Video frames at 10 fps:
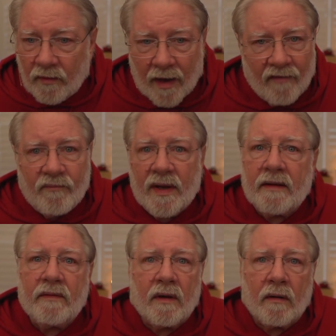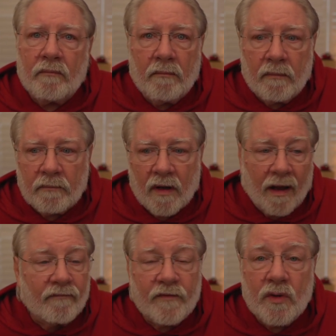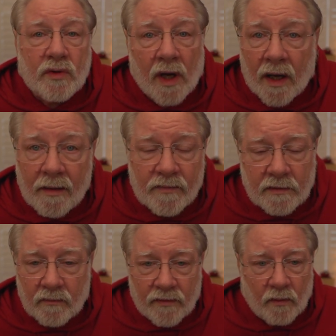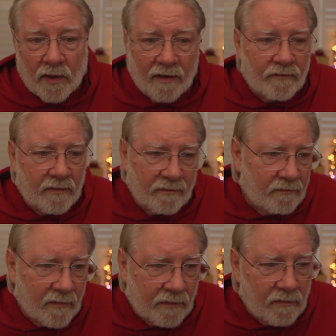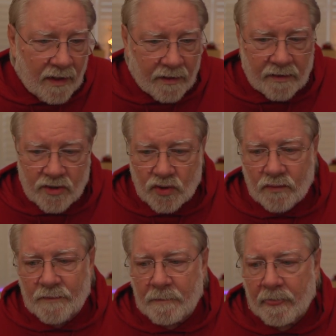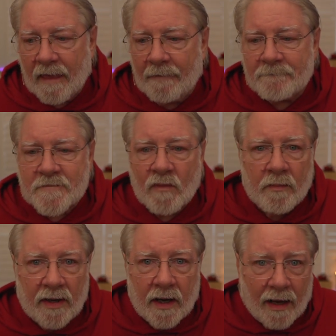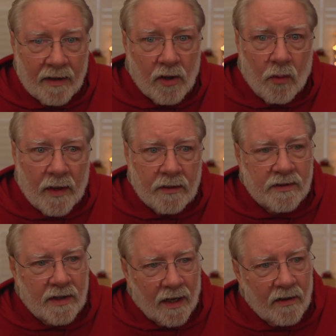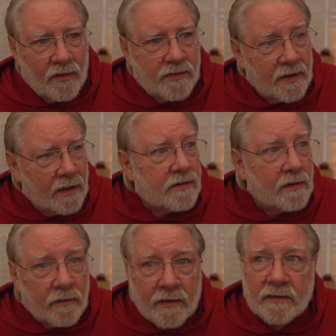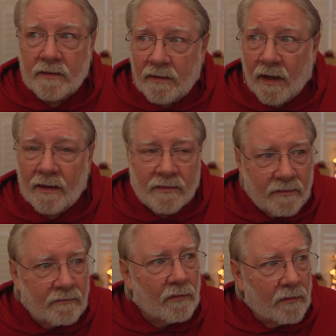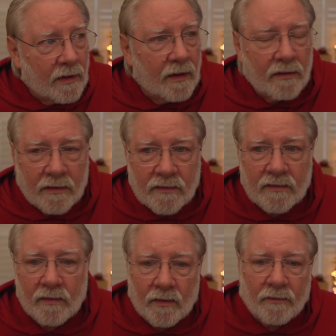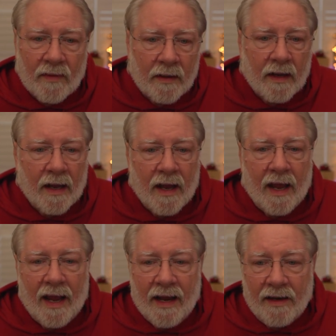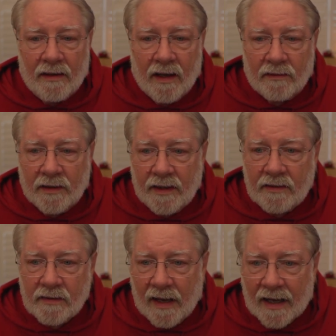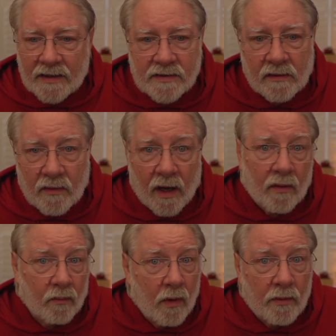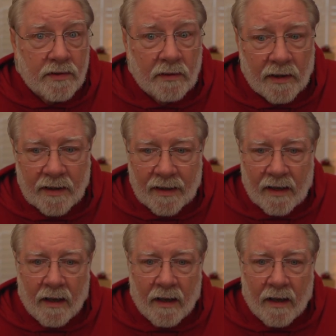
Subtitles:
I've been in there a few times with the wife, not an issue. But I go in, Scott goes in, and goes, oh, this is nice. Okay, this is cool. And a lady asks, what would you like?